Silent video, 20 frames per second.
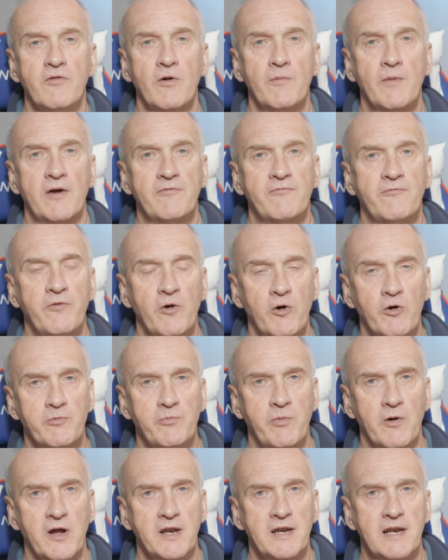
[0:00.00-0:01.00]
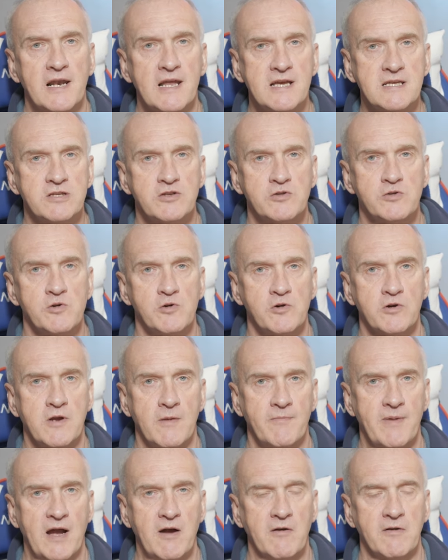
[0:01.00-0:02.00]
For my fourth point, let's
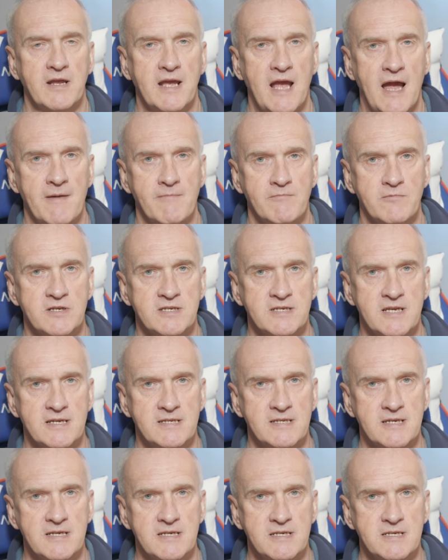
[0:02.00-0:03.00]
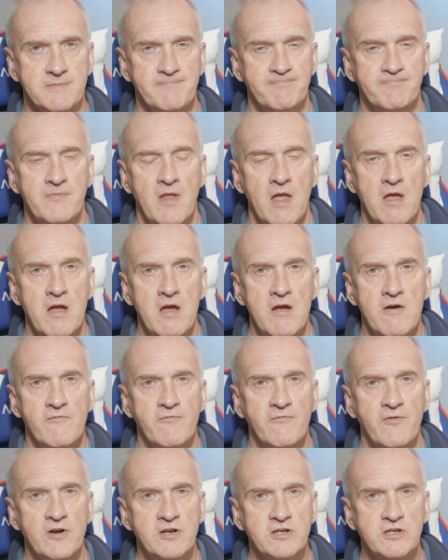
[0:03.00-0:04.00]
talk about camera settings.
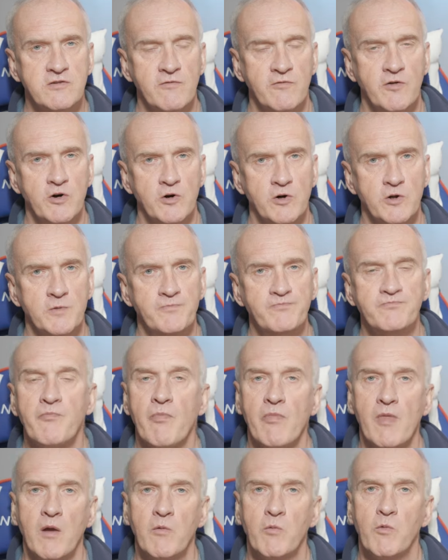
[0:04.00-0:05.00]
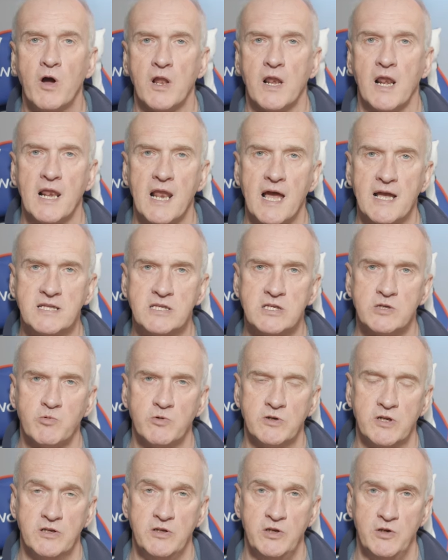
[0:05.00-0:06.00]
First of all, what lens
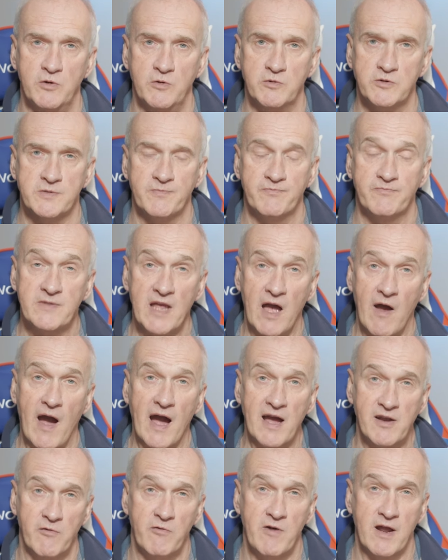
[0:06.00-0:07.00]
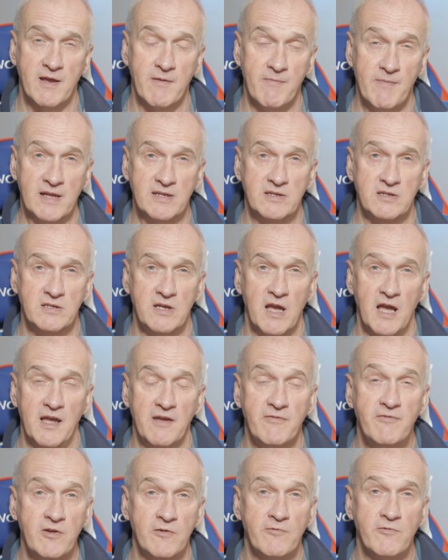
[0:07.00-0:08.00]
would you use? Now, I'd recommend,
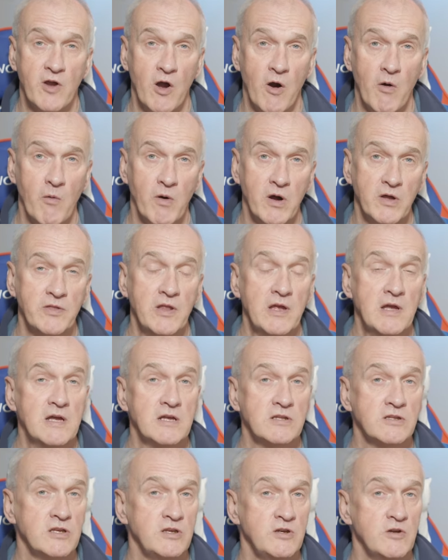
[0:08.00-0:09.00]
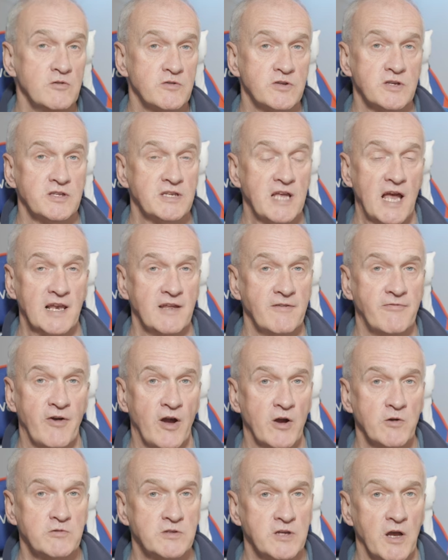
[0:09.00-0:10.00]
if you've got one, to use a
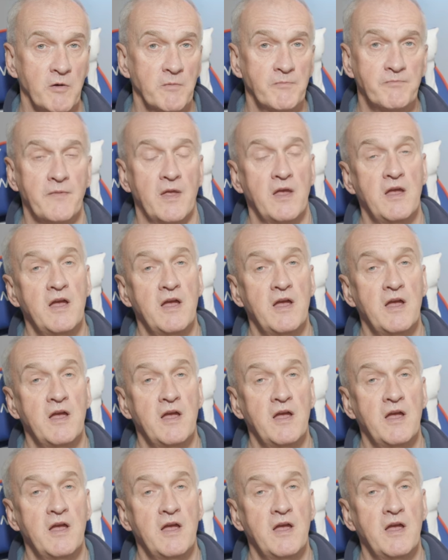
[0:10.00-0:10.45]
telephoto.